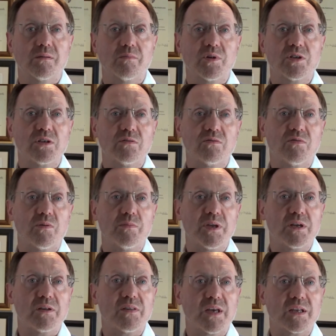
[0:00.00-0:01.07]
But don't for a
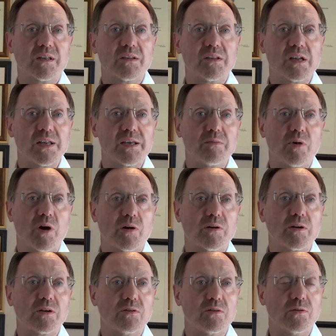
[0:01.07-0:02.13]
minute think that the lead
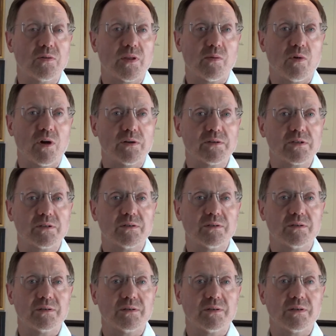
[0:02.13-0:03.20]
partner can do what they want.
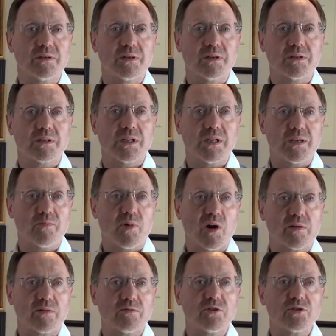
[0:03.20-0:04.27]
The lead
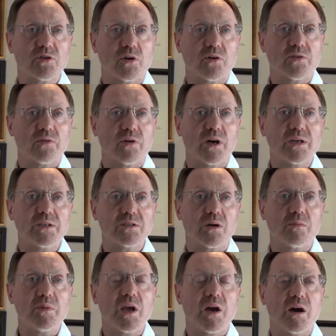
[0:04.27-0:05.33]
partner is authorised
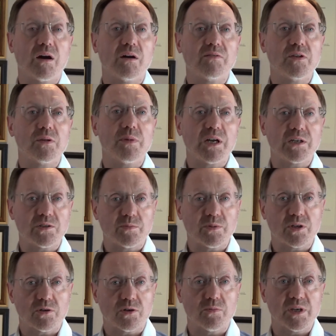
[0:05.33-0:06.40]
on behalf of the
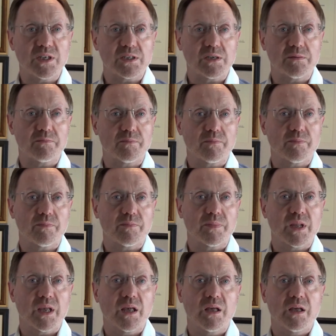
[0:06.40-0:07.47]
management committee.
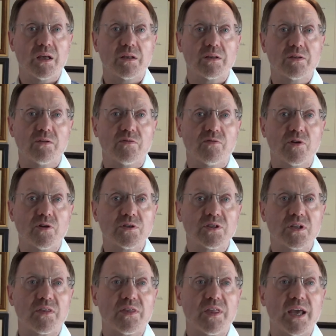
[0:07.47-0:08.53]
The first
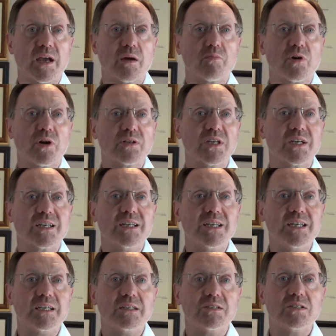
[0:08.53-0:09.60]
thing a project
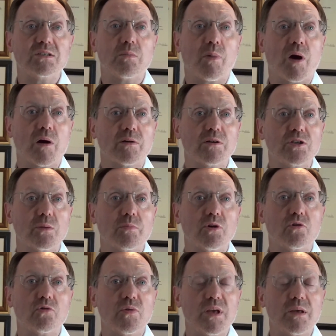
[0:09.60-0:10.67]
needs is a partnership
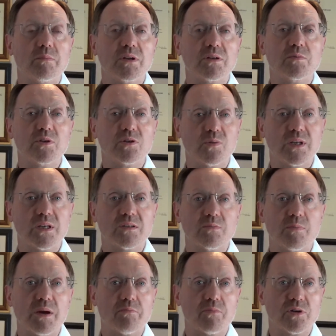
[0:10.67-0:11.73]
agreement between its
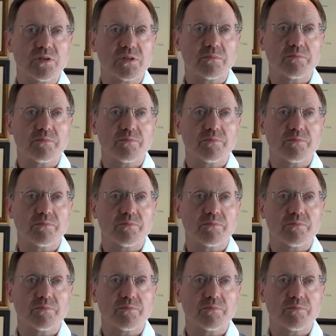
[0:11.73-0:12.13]
members.